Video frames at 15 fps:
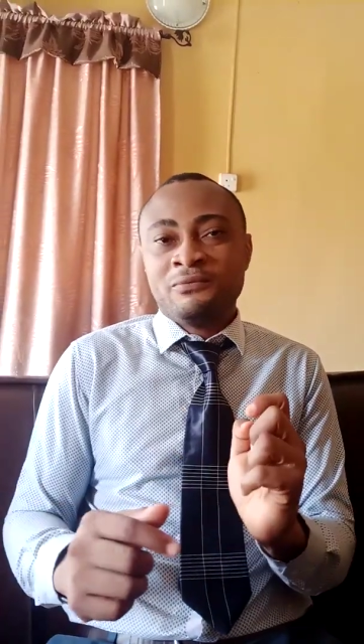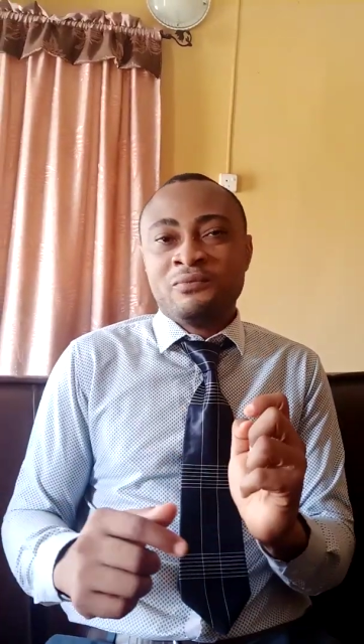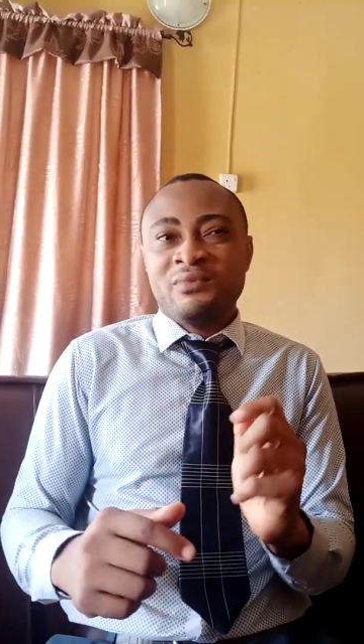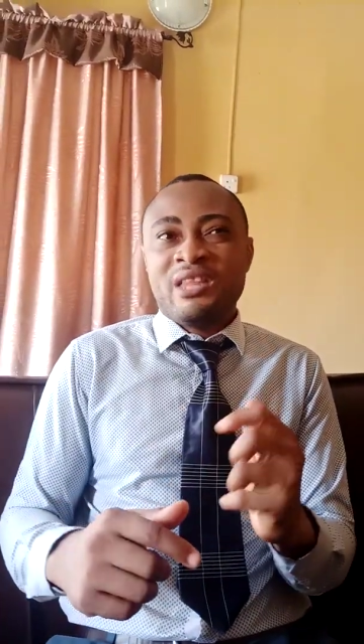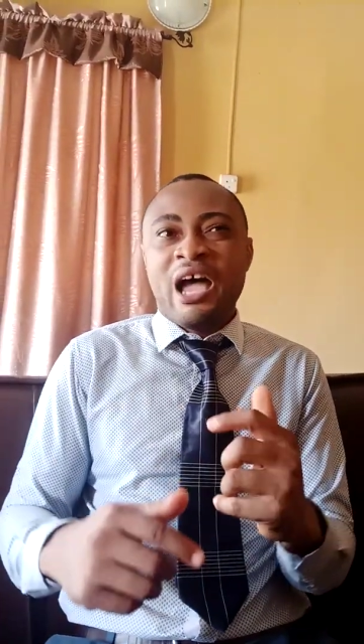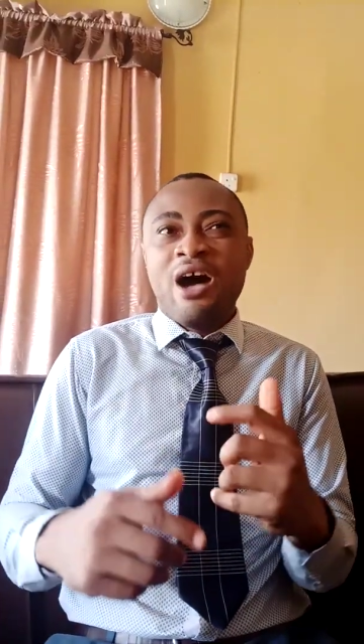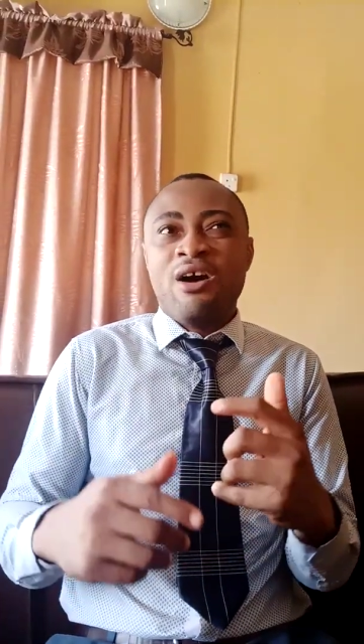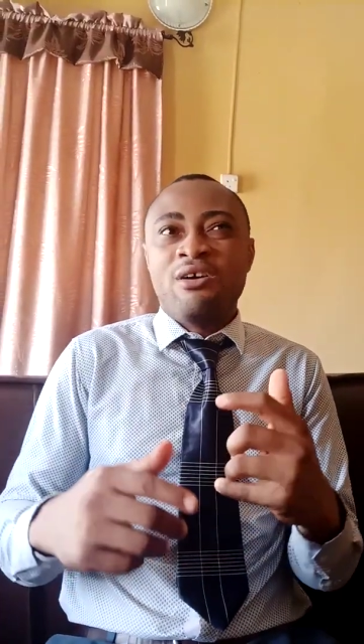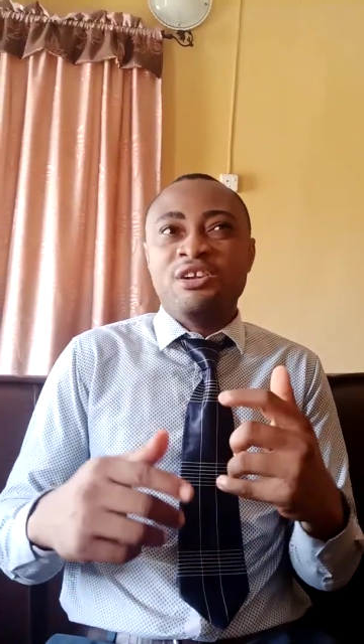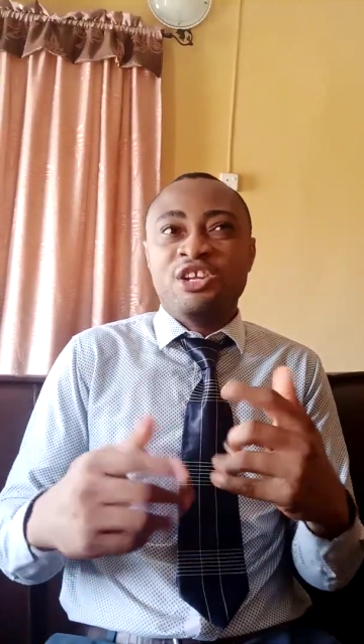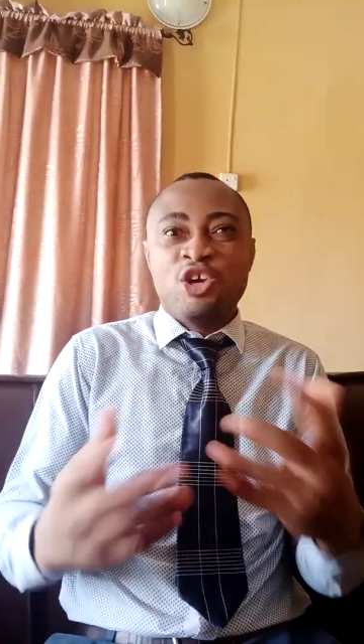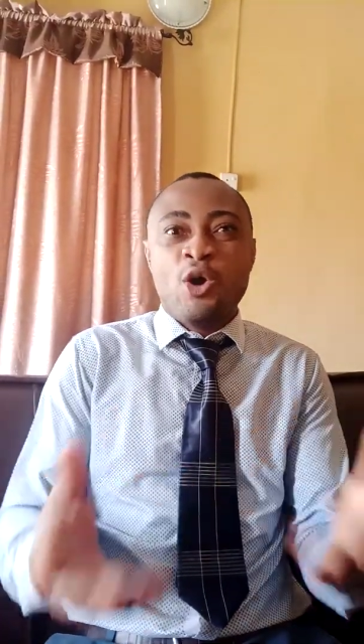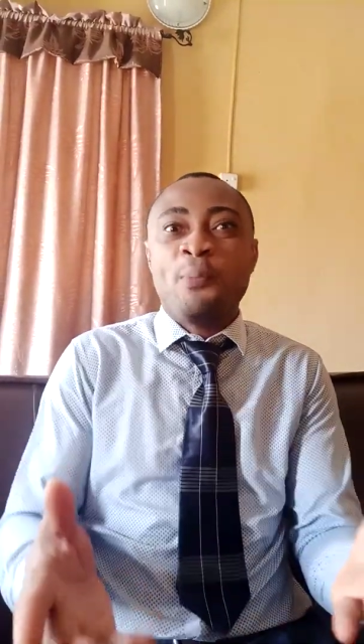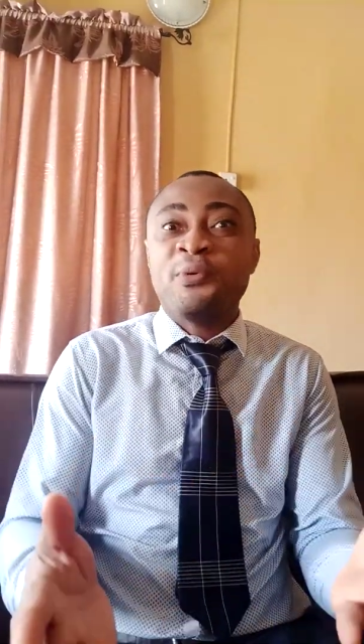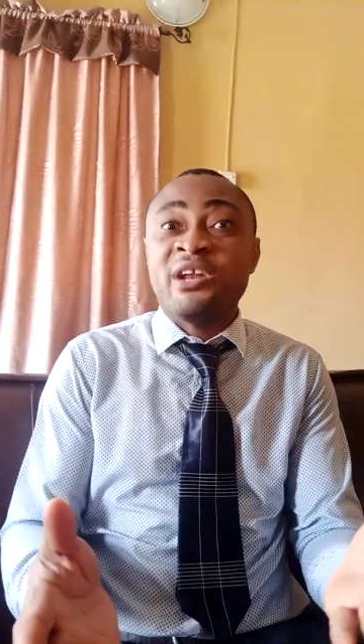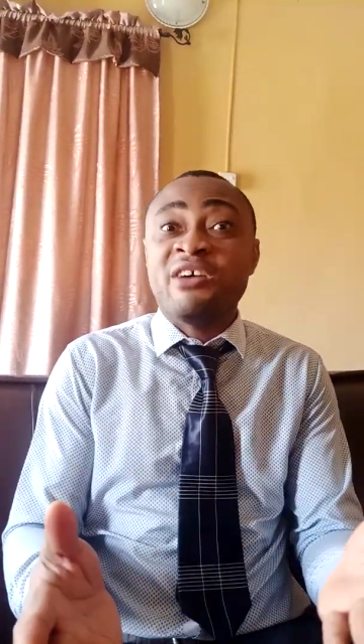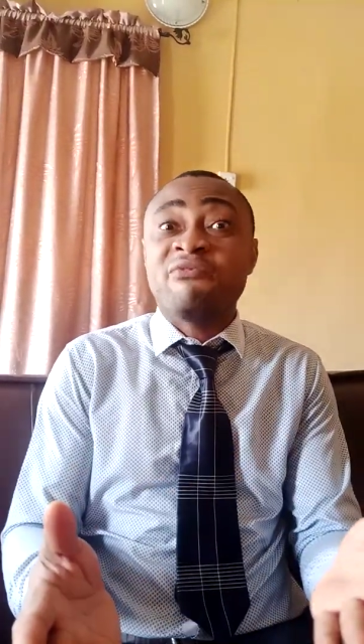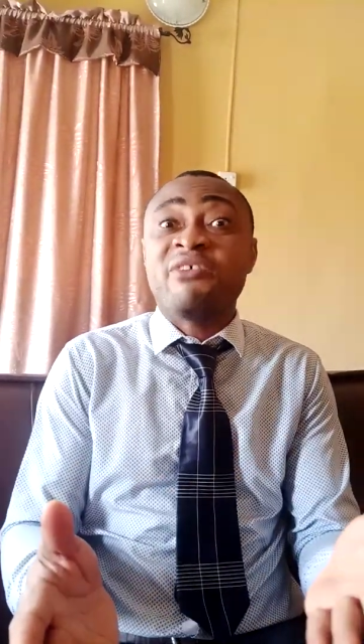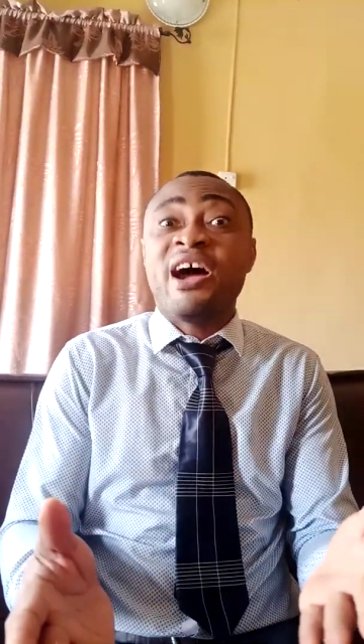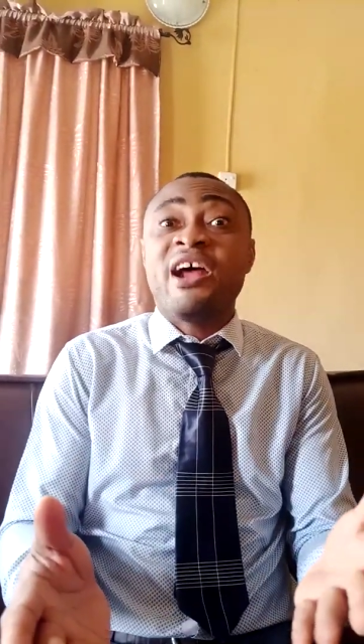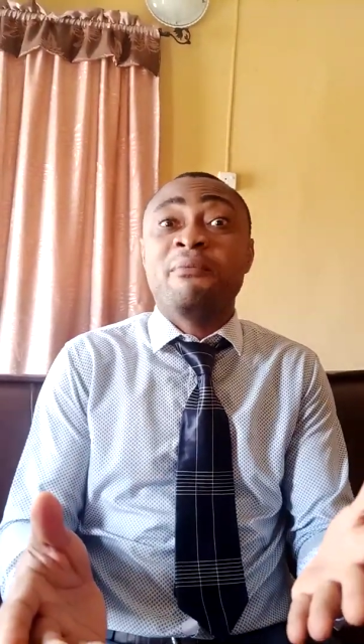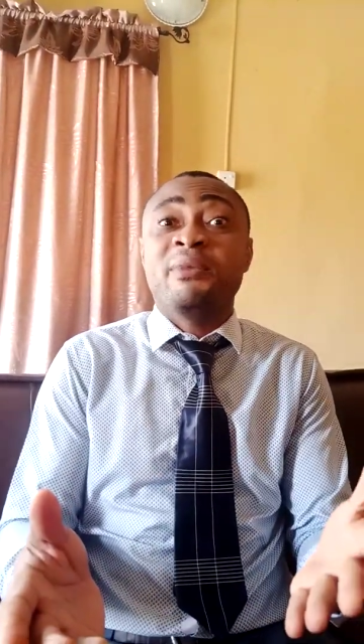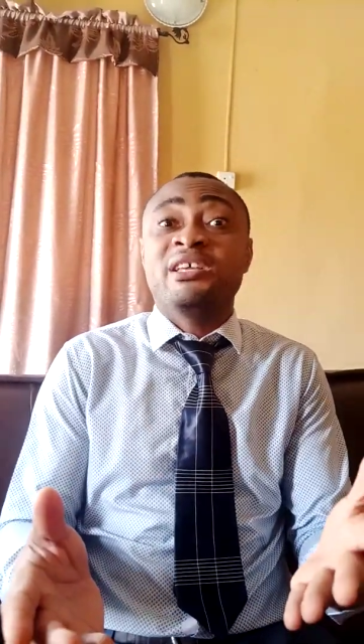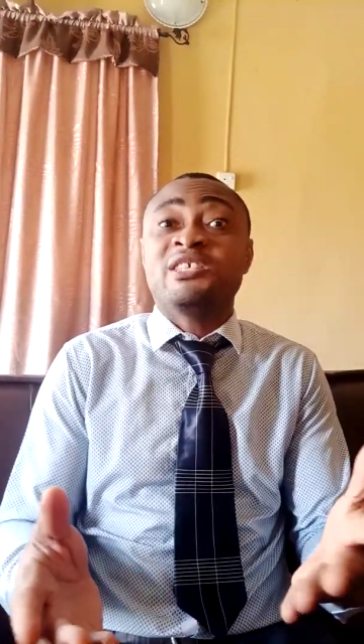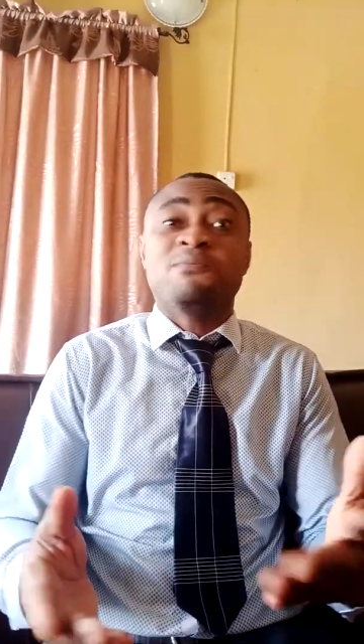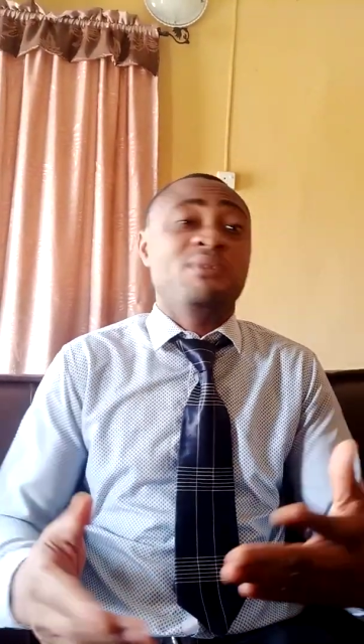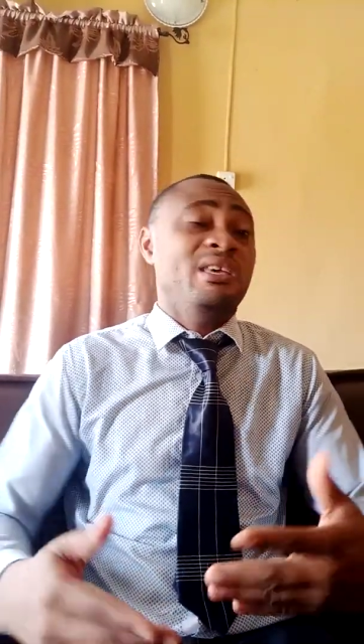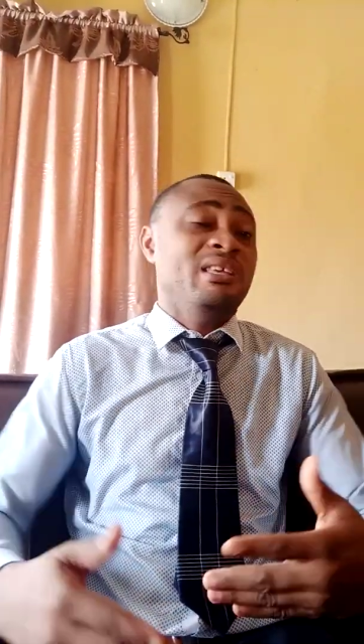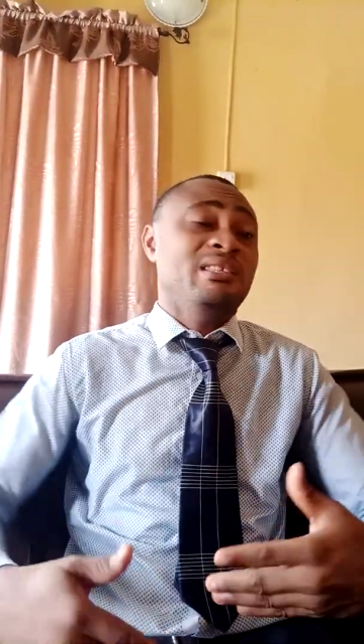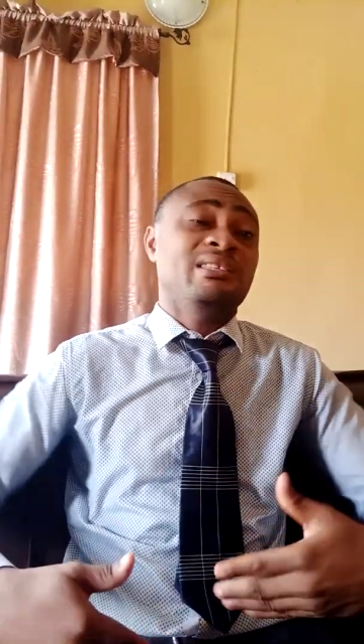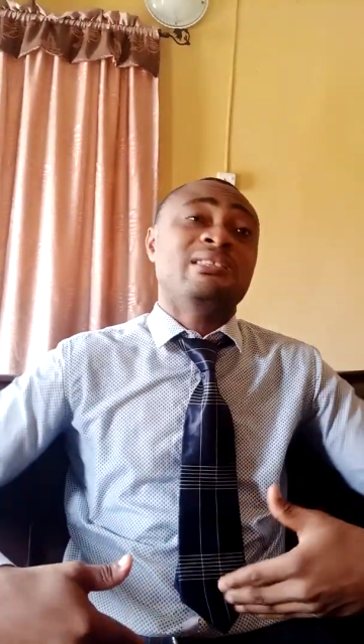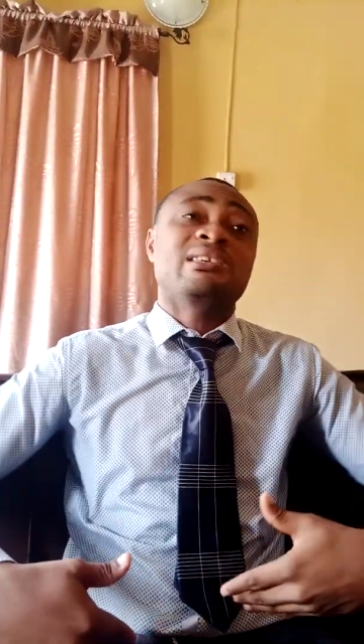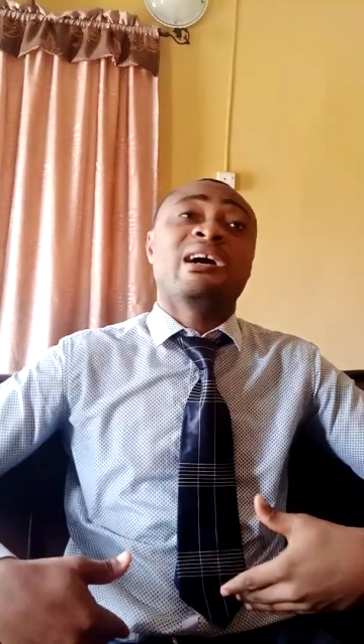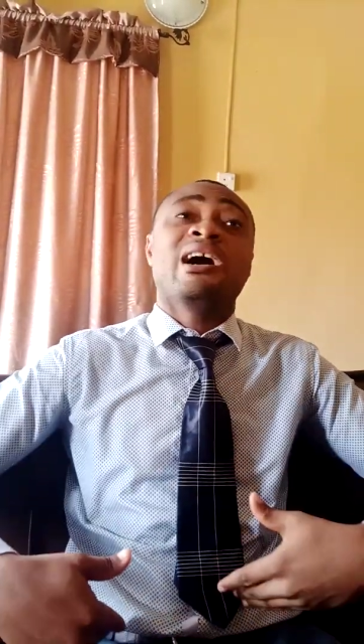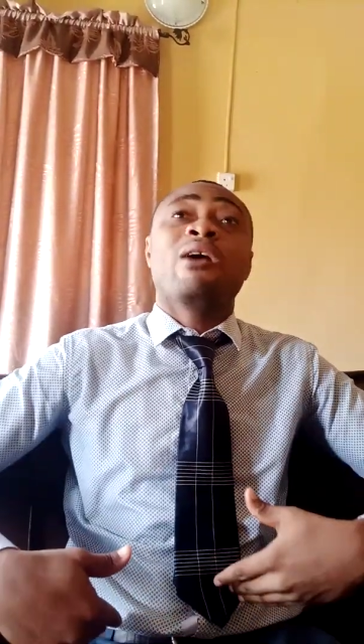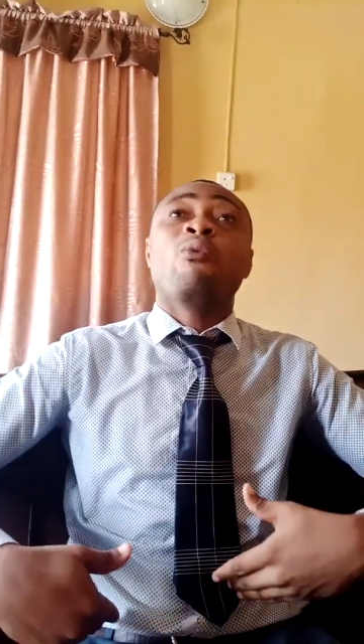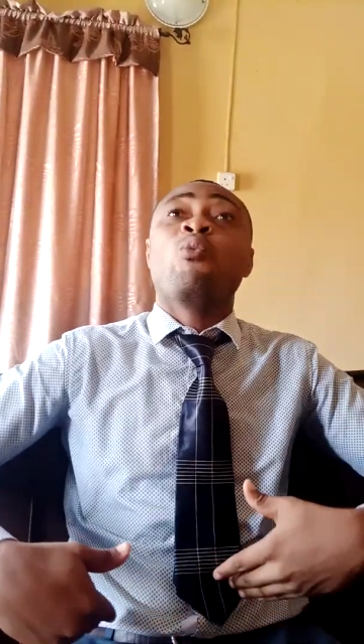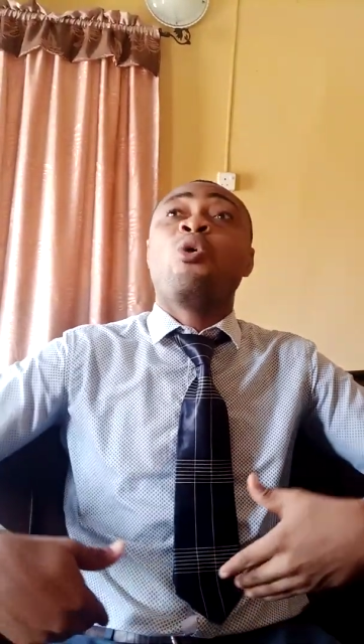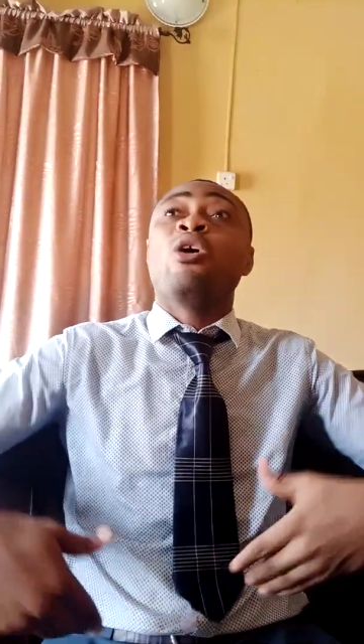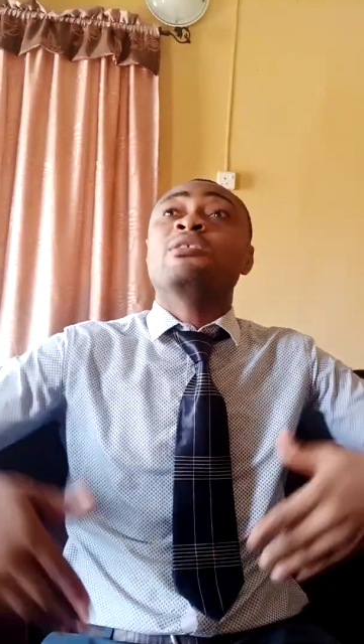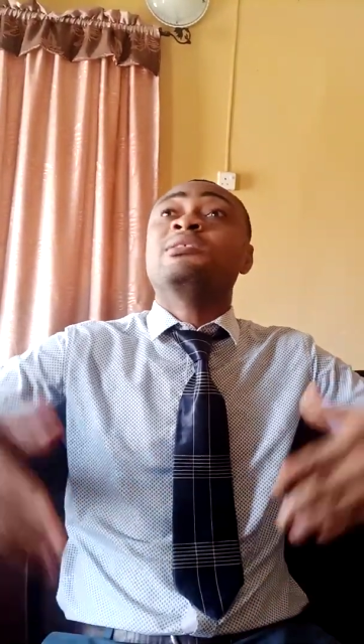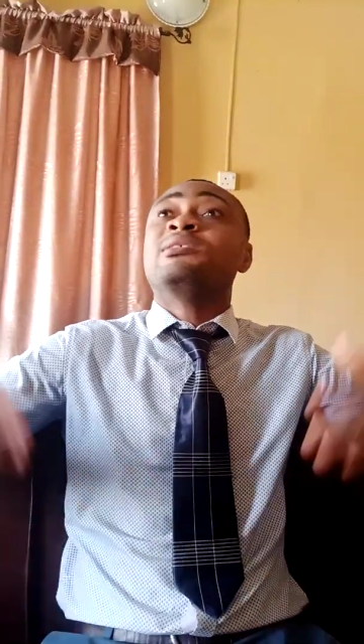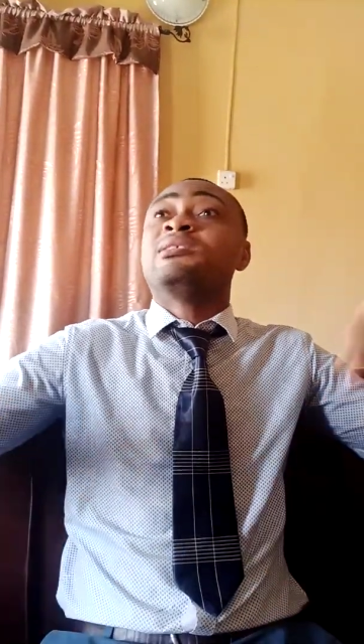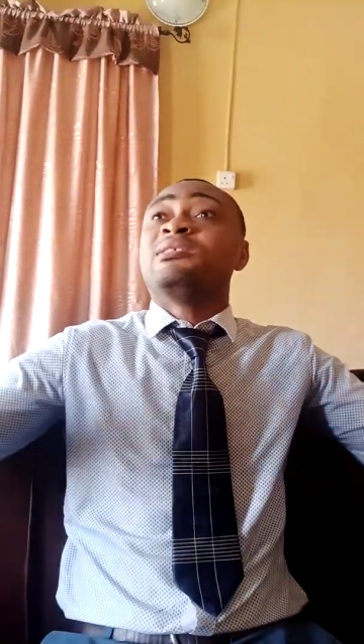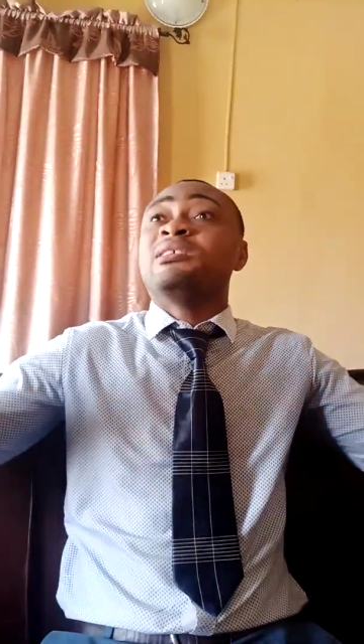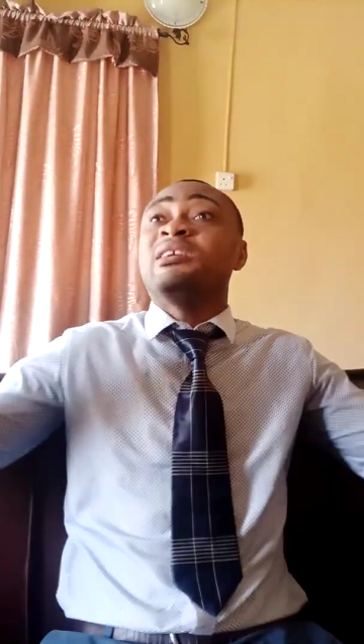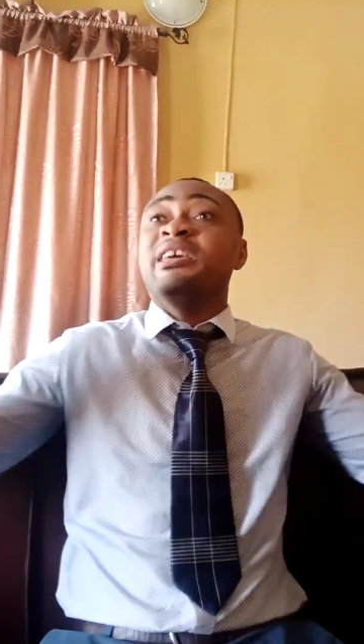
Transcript: Now, the open environment means once